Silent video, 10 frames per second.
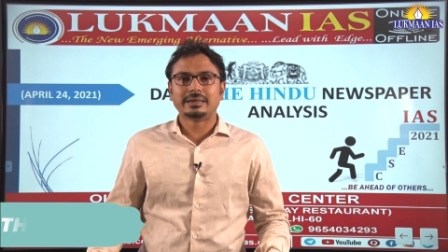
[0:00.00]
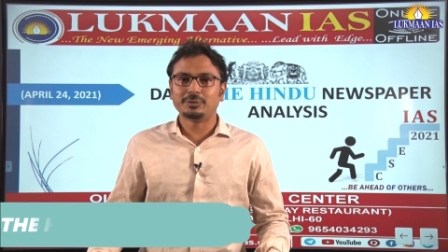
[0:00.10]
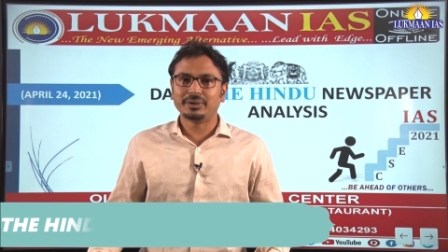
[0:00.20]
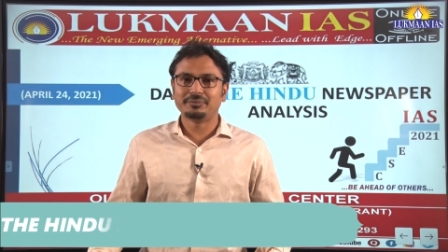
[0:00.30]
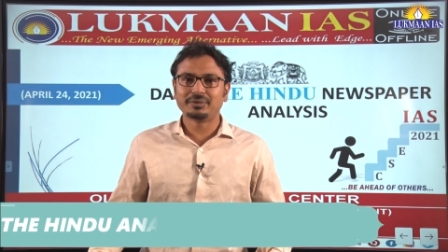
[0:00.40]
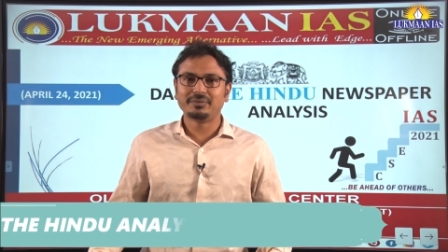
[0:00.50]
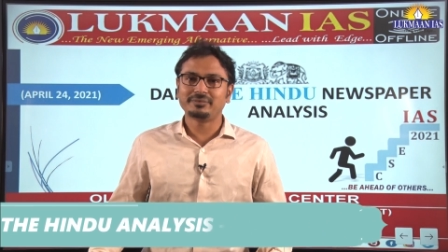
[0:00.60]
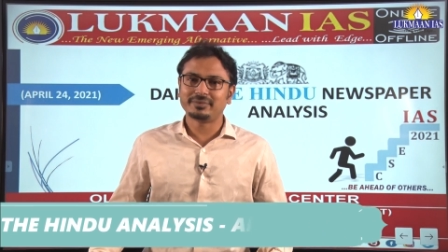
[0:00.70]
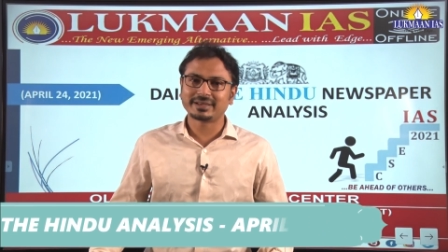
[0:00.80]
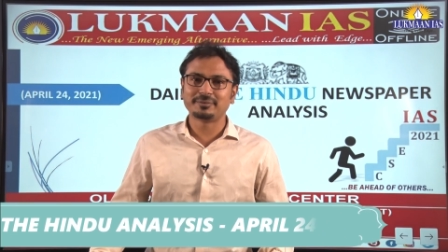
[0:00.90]
Hello
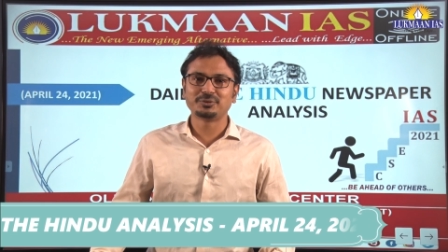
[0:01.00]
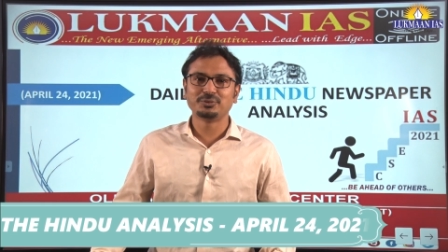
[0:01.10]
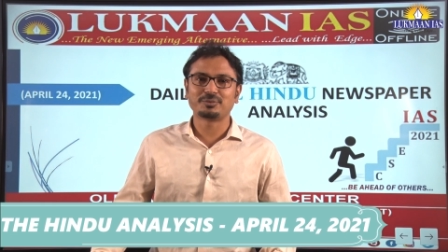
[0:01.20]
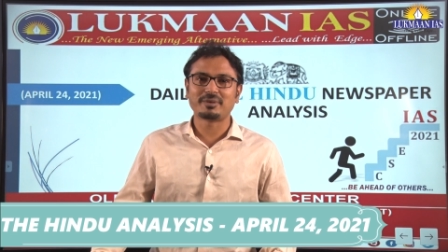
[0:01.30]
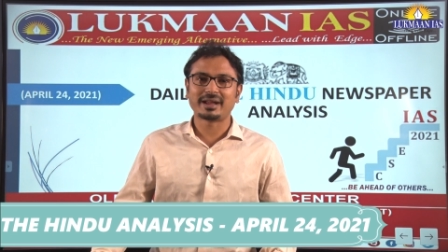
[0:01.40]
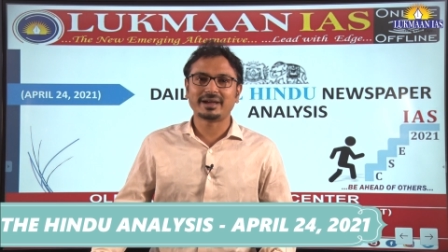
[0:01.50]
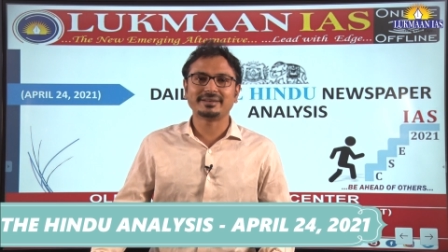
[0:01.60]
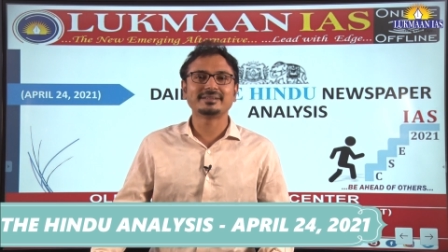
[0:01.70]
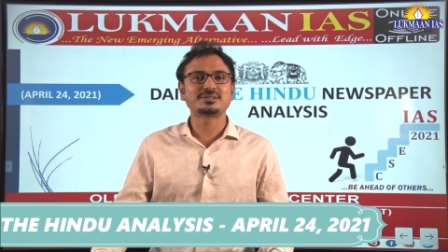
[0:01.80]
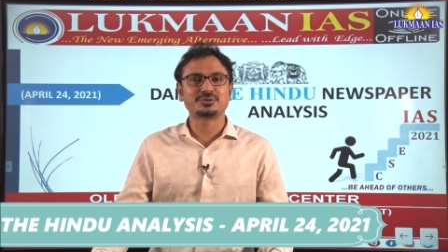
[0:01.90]
everyone, welcome to Lukmaan I
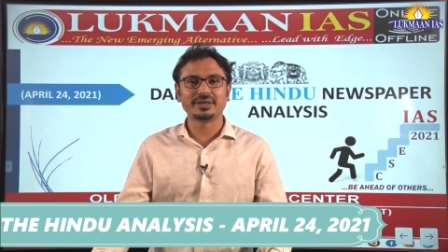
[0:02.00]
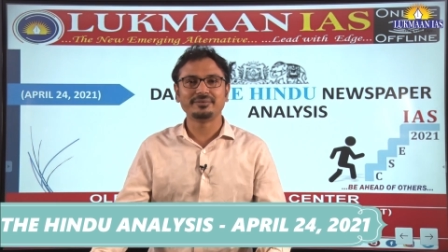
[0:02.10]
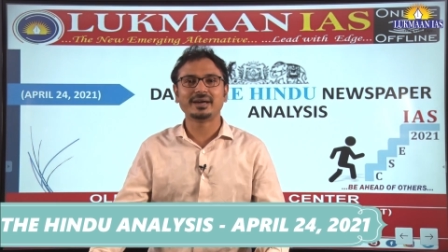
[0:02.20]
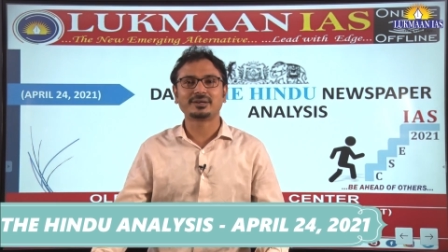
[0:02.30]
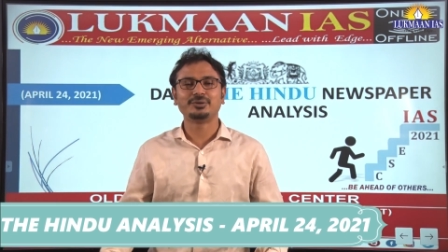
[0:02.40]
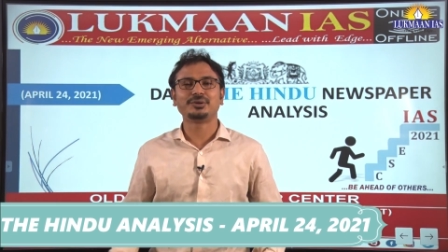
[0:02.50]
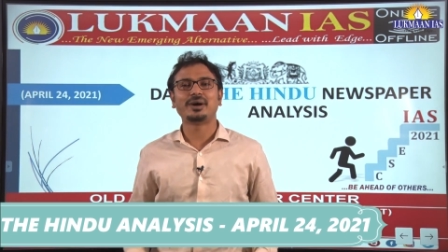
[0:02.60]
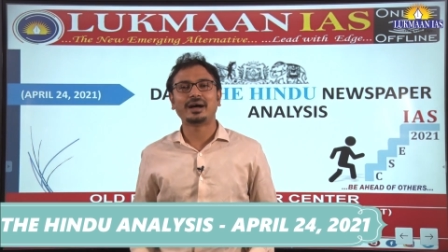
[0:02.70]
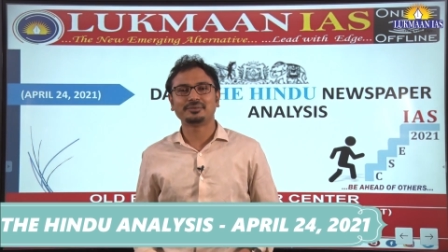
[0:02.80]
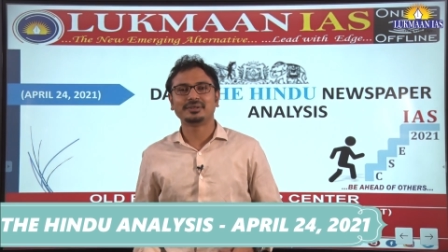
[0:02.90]
A S. Today we are going to
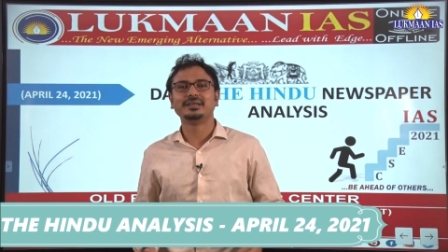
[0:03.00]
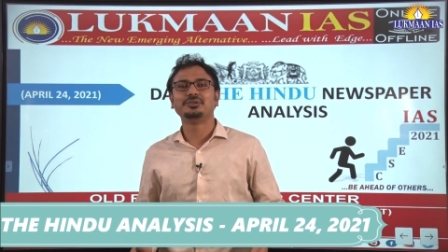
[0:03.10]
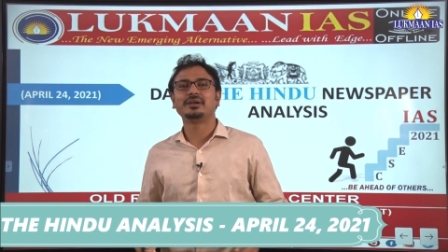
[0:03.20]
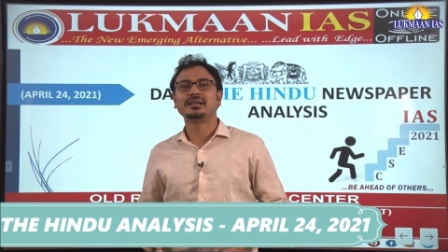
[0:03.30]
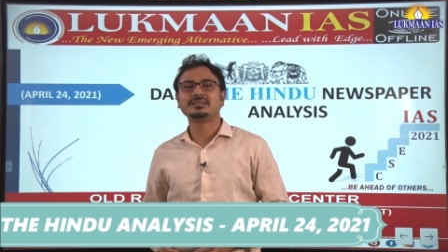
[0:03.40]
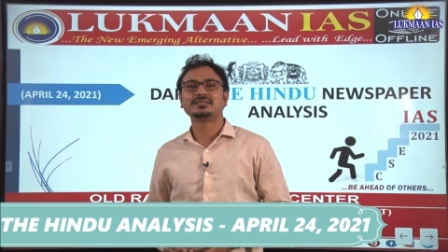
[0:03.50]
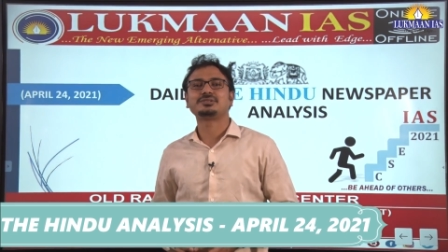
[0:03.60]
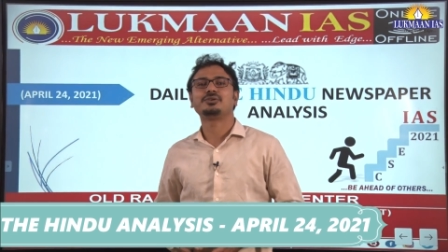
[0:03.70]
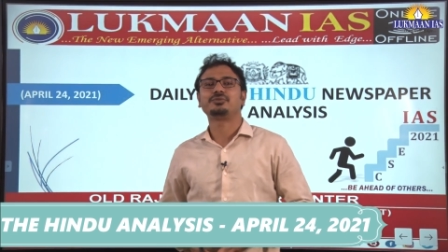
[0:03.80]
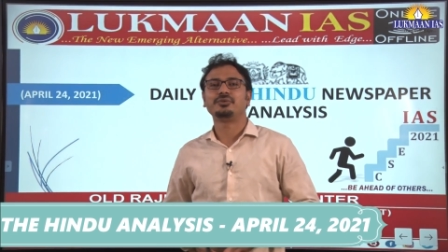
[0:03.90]
have the Hindu
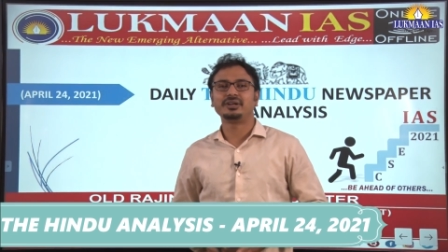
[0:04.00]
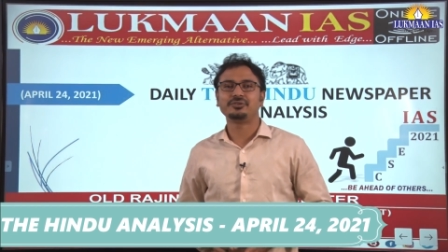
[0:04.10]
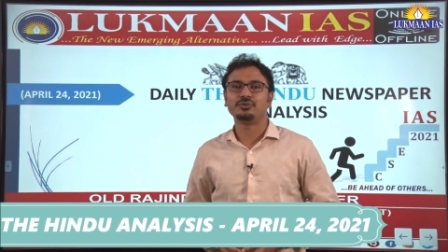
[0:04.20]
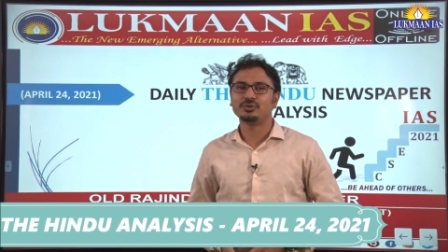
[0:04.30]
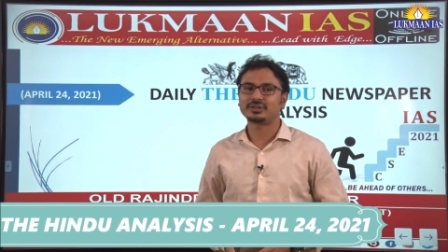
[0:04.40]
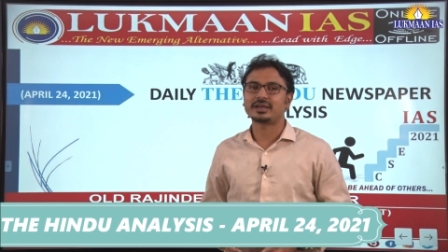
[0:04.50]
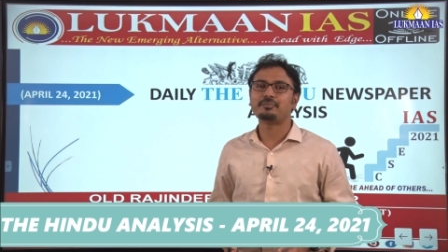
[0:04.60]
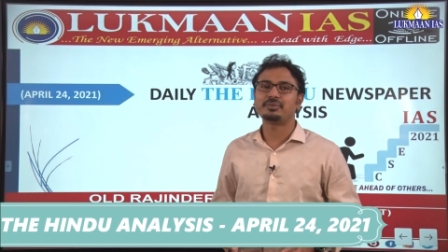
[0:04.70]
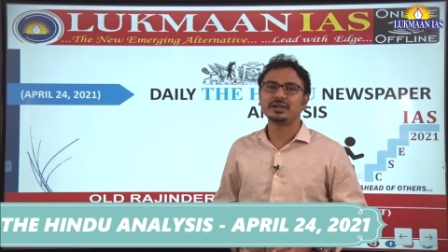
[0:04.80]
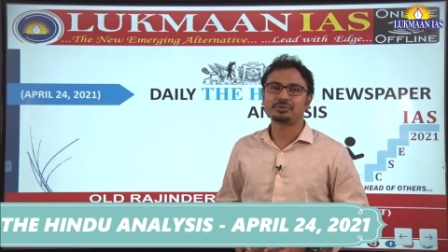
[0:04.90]
analysis of twenty-fourth
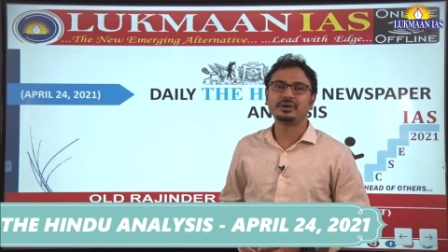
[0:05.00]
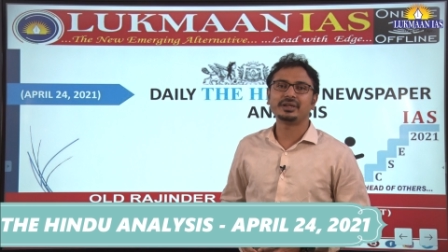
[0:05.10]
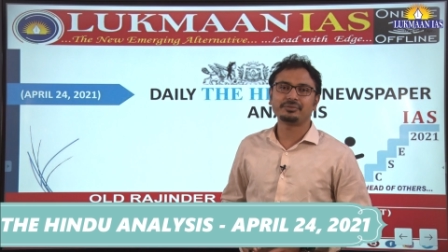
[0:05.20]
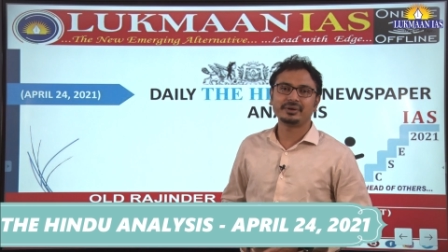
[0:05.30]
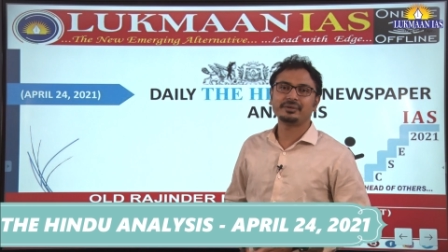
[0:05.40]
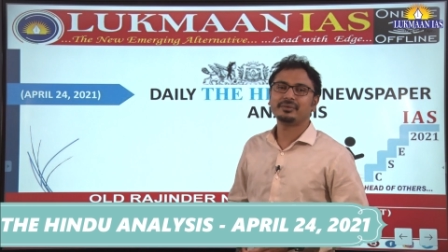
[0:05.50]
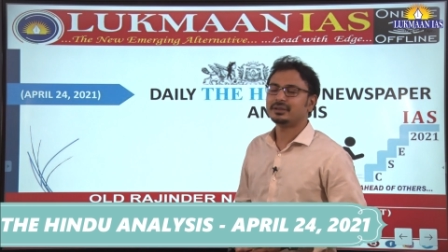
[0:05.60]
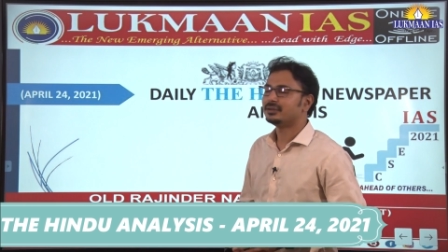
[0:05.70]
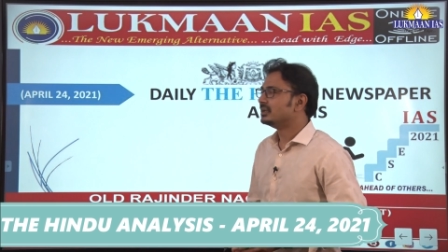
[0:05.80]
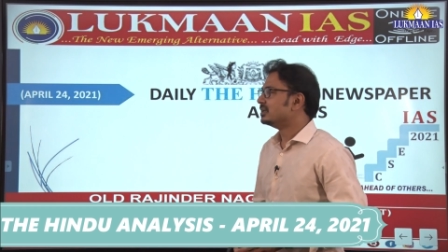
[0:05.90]
April twenty twenty-one.
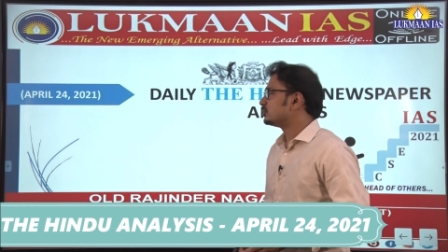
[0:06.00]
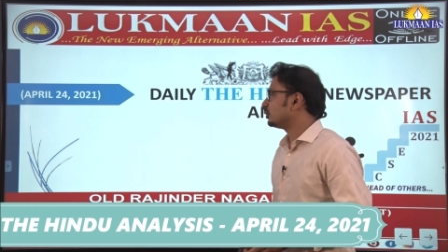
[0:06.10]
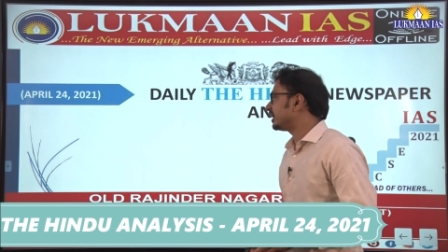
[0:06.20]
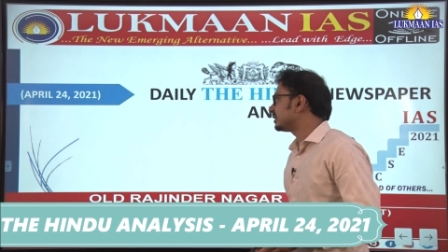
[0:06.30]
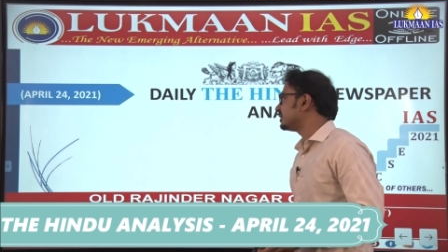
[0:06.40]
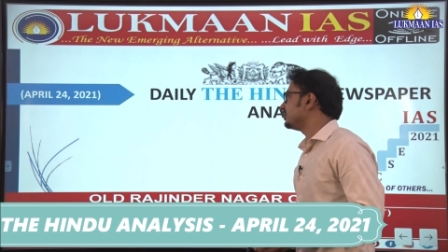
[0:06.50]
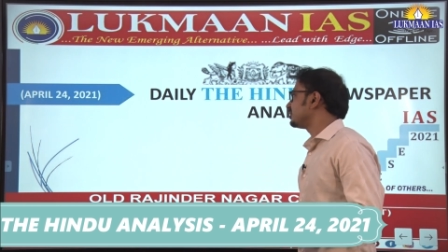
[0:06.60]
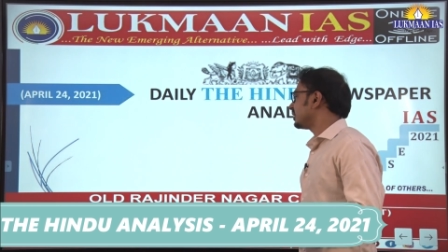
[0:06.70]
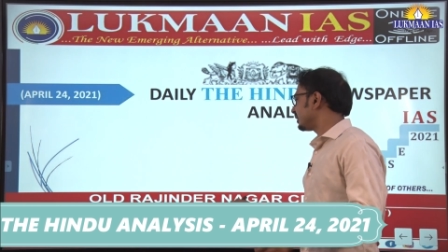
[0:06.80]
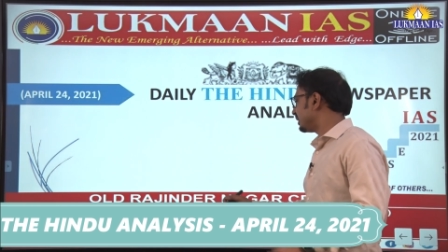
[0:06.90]
So let us see which
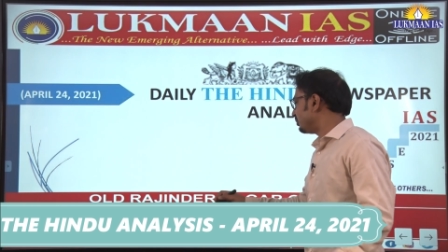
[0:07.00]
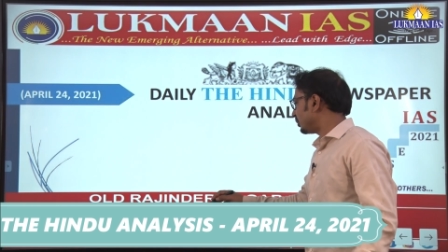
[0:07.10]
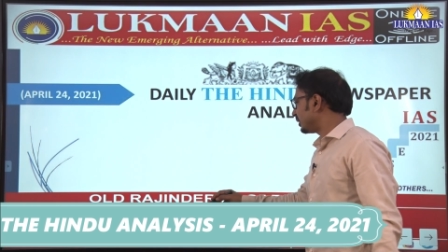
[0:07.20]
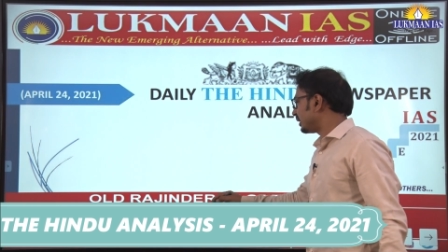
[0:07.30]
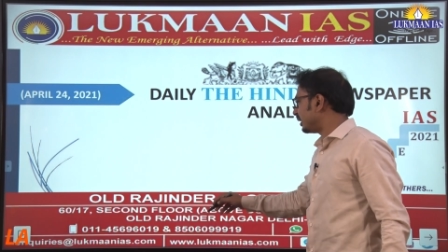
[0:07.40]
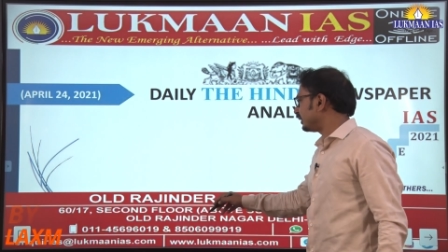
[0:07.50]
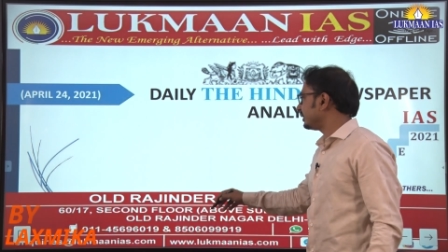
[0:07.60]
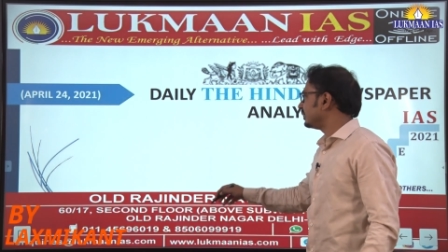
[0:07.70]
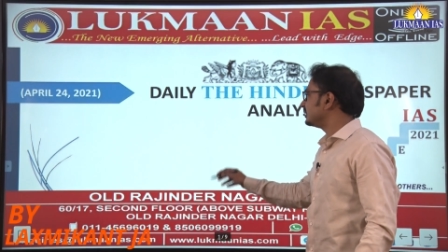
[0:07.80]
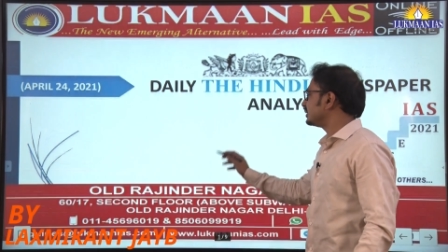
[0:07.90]
are the important
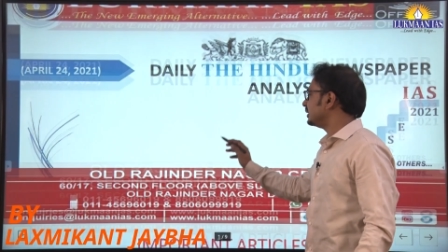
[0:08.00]
articles